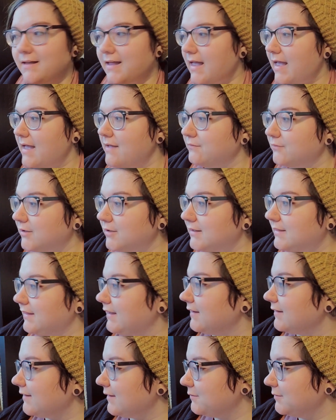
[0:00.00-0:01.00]

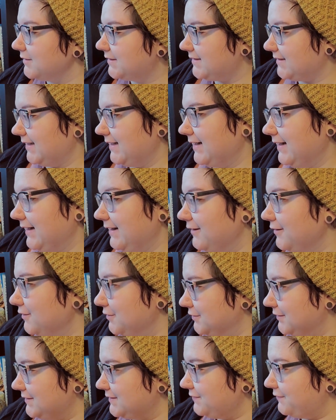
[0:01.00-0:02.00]
everything that was sitting here
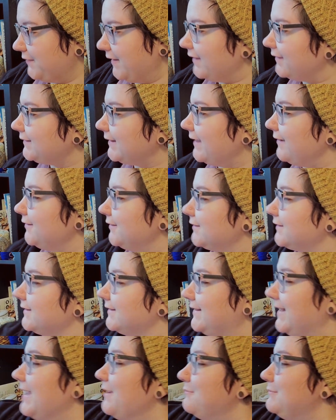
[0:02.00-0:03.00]
just fell down at the
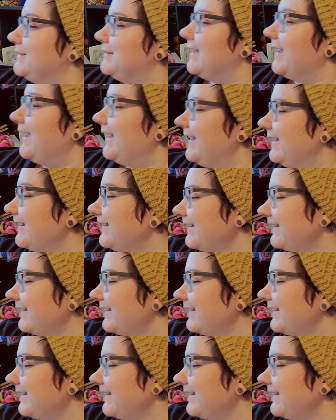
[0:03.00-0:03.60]
same time.